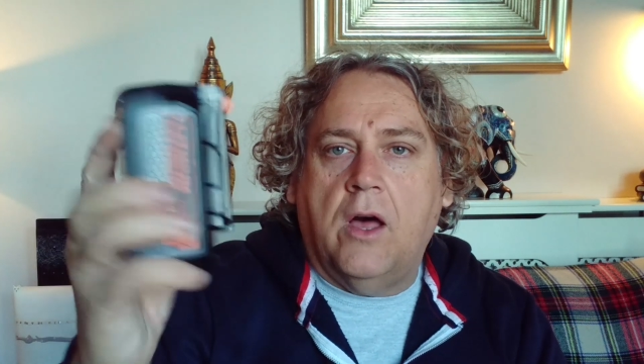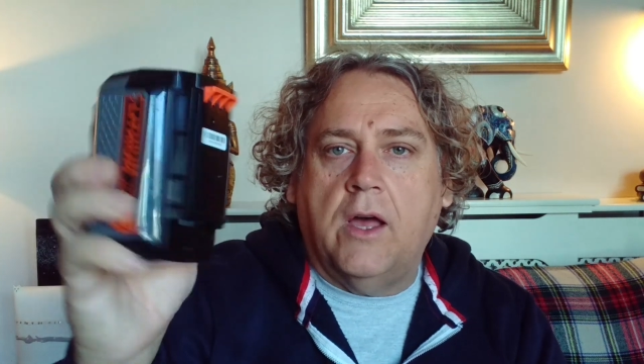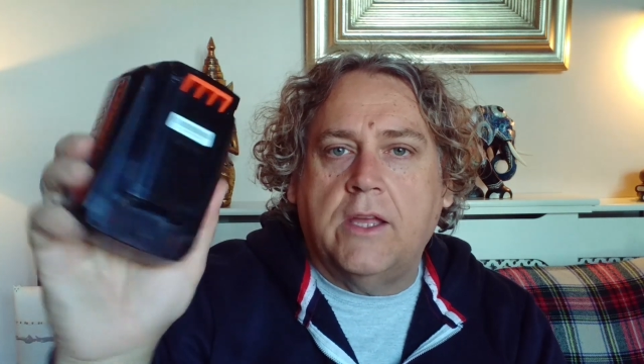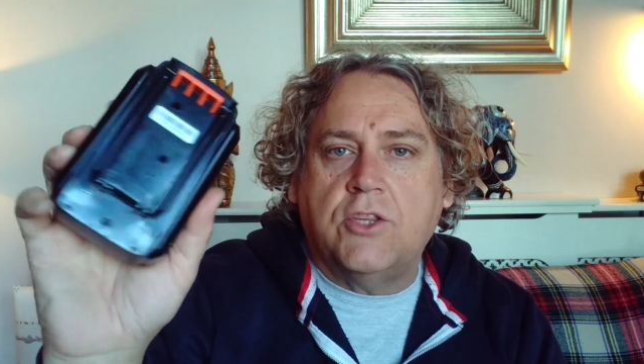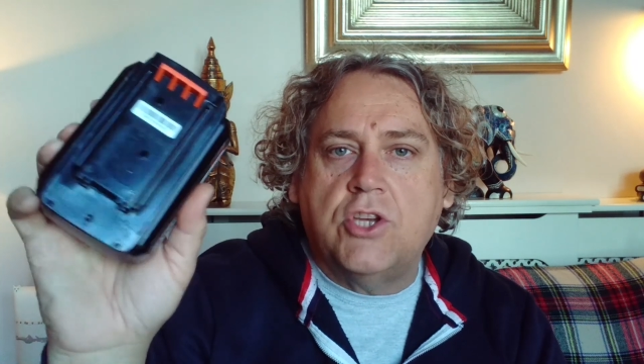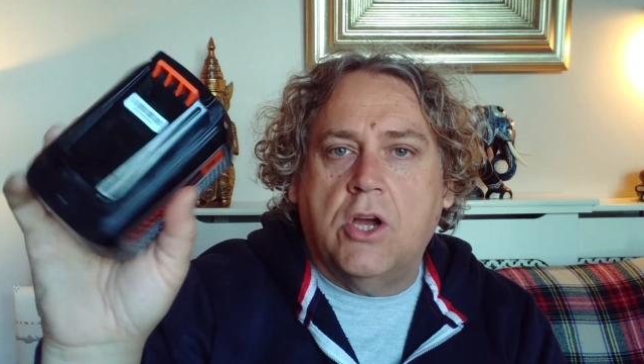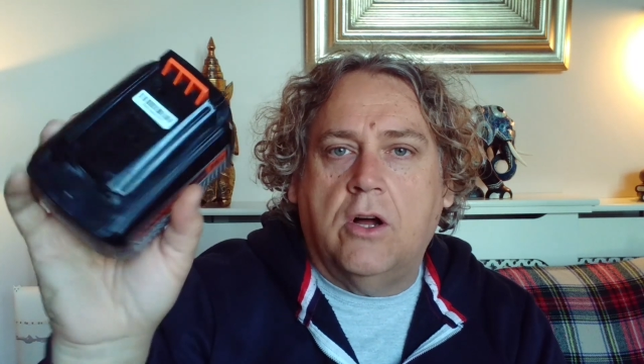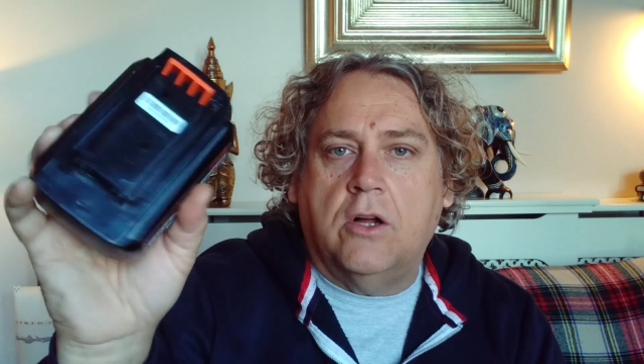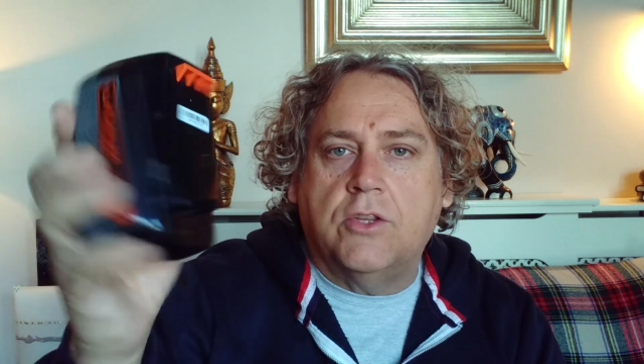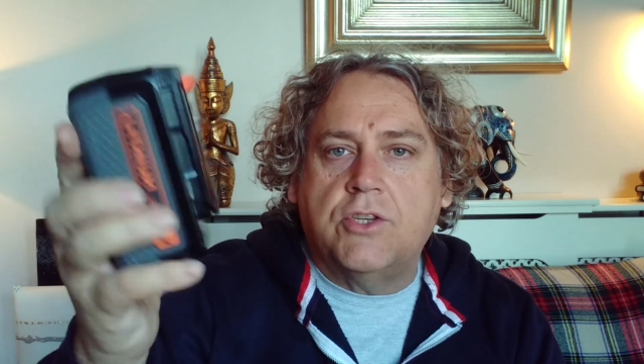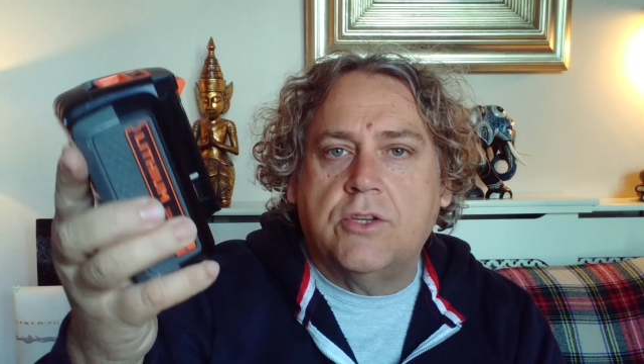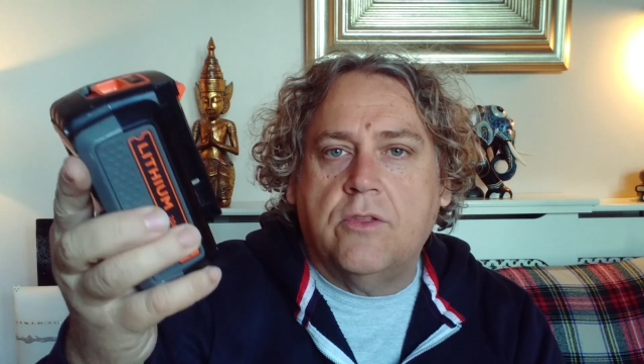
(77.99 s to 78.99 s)
I
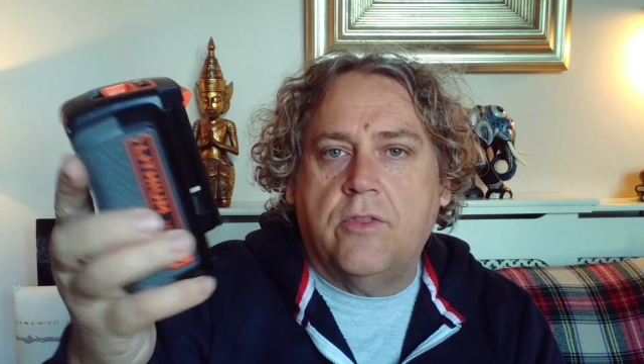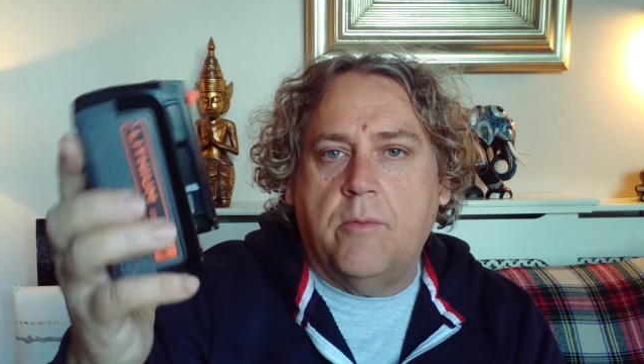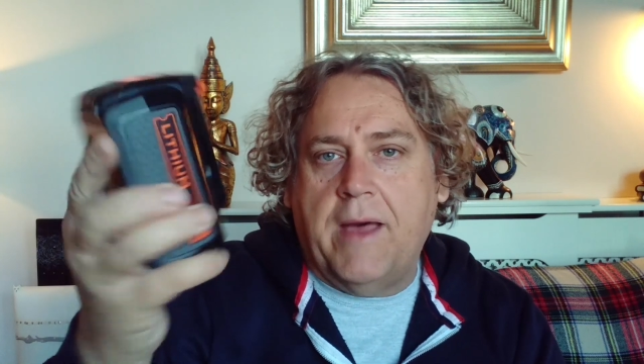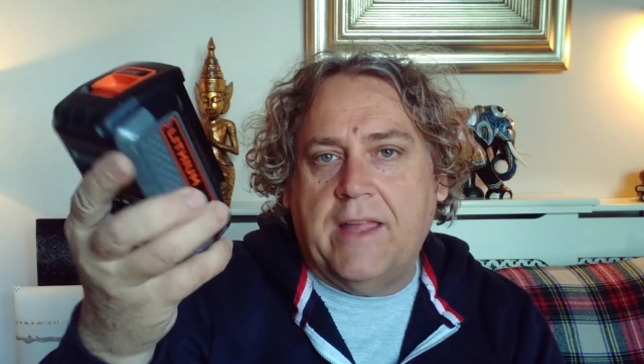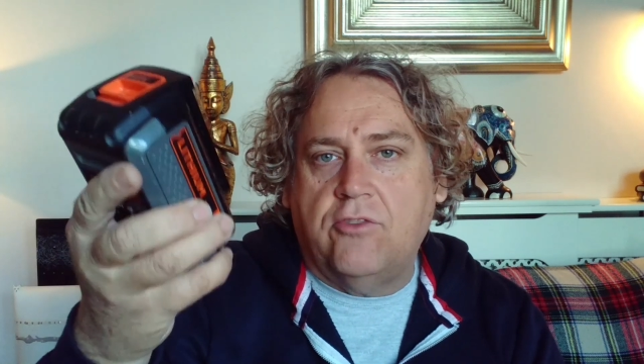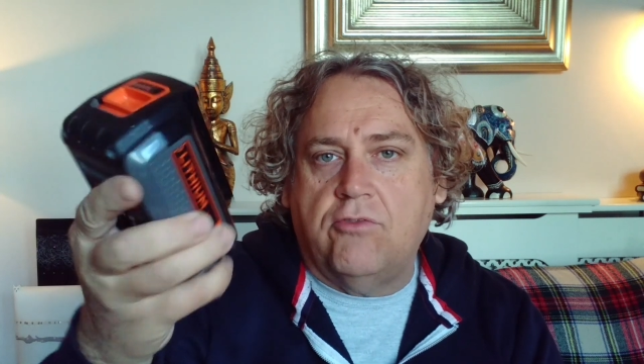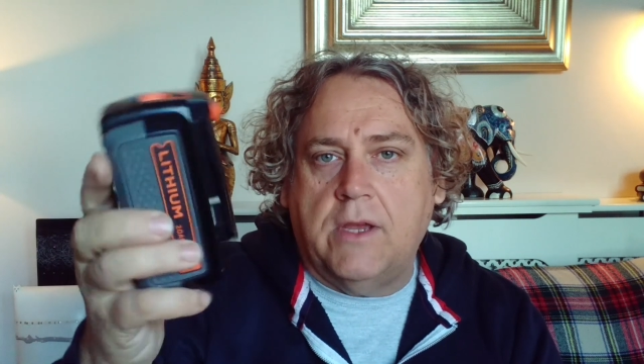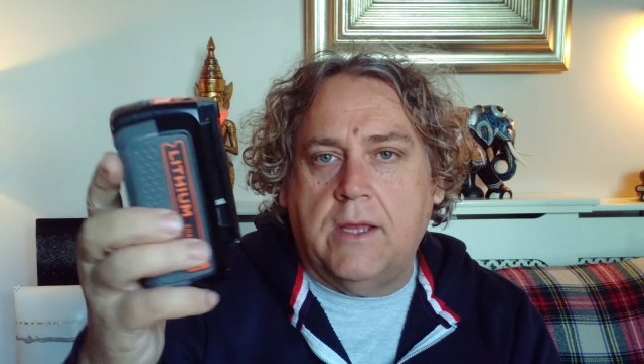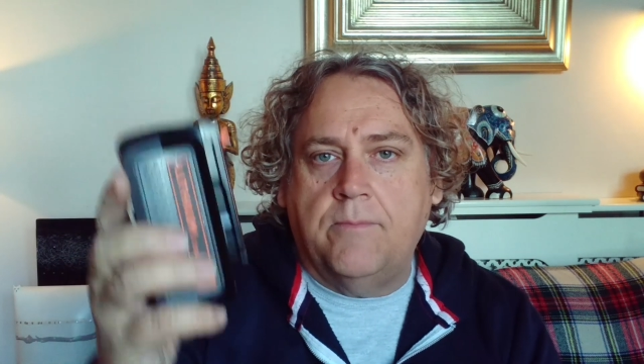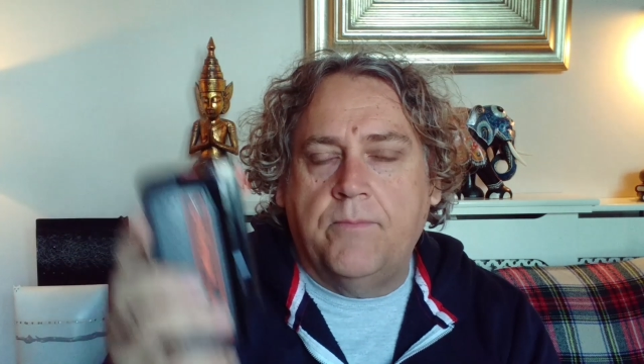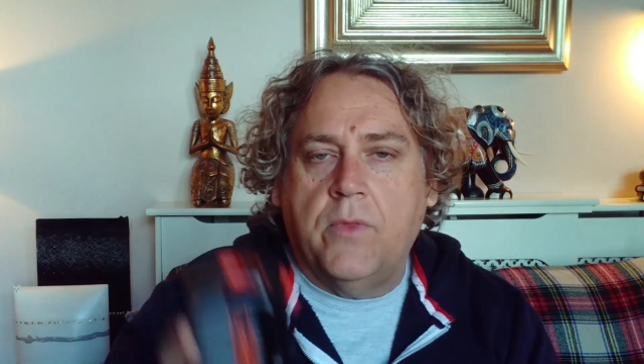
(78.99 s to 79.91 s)
charge the battery.